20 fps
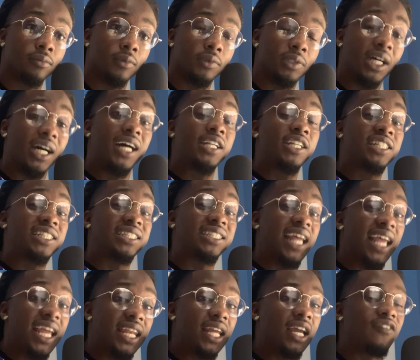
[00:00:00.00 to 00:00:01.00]
The
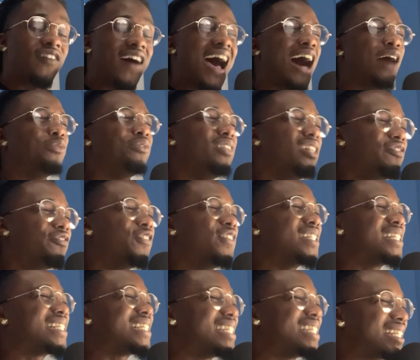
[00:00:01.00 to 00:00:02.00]
understanding of how different
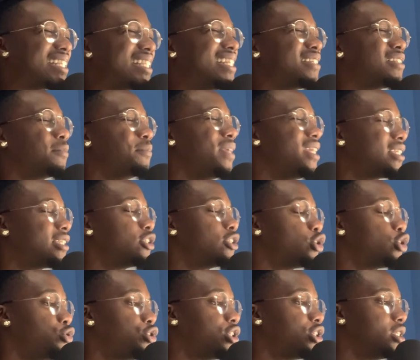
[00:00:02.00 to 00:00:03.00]
systems and
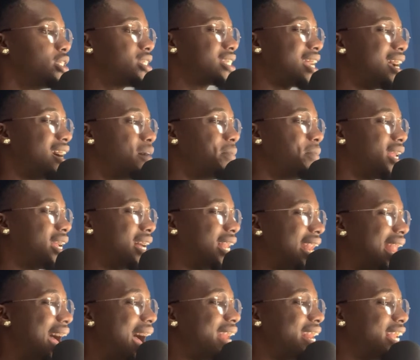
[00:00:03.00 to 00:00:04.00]
institutions come and
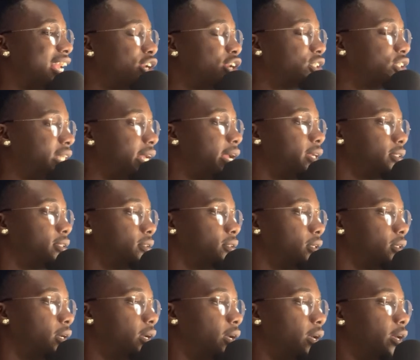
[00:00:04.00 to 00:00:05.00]
collide and intersect.
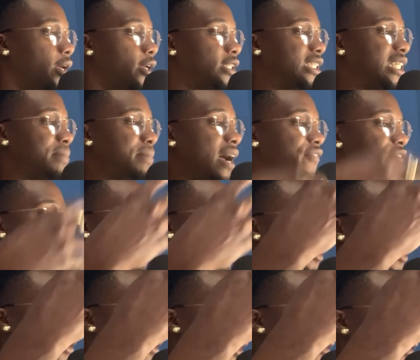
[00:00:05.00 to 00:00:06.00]
See my
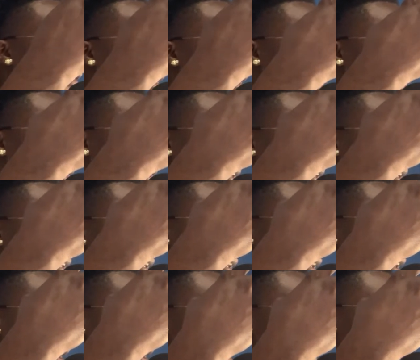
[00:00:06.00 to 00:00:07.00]
fingers over here?
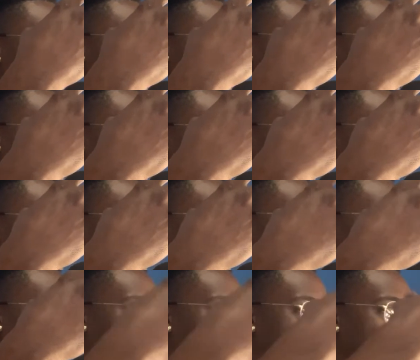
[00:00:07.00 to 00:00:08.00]
Over here?
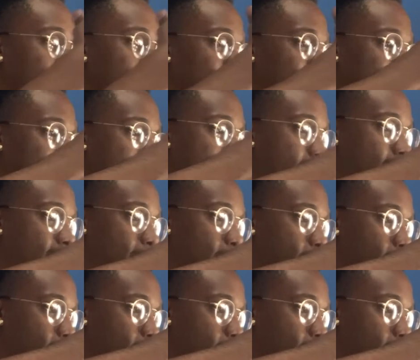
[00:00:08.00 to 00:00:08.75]
Intersect.